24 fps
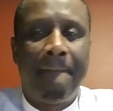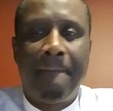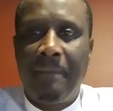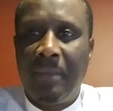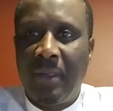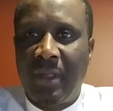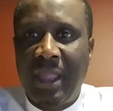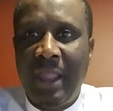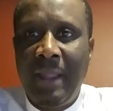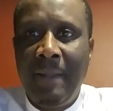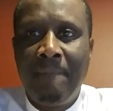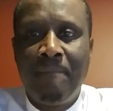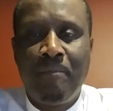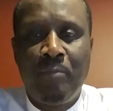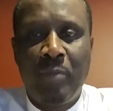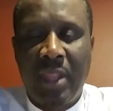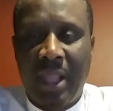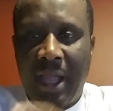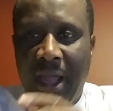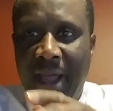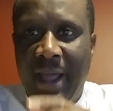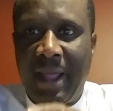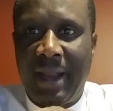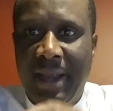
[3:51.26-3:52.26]
Okay?
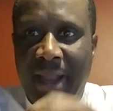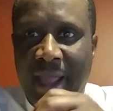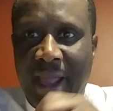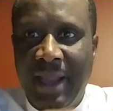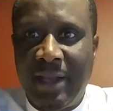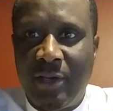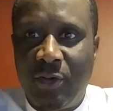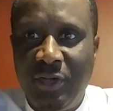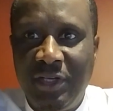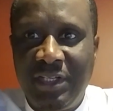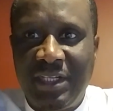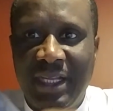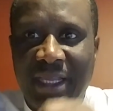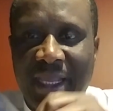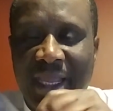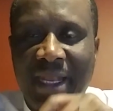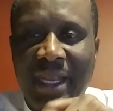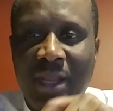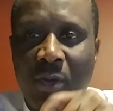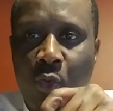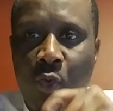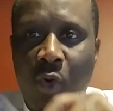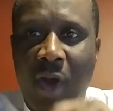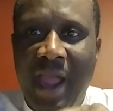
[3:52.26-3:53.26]
And I don't think
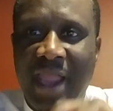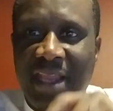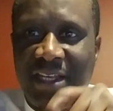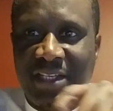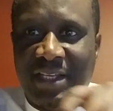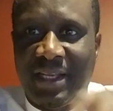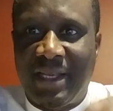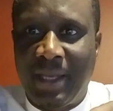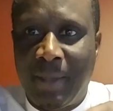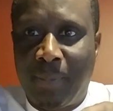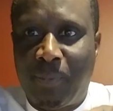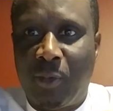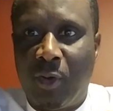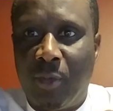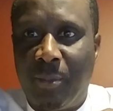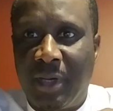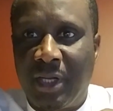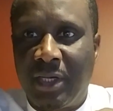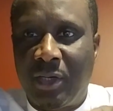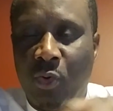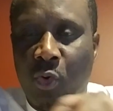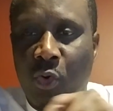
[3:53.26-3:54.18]
any wise diplomat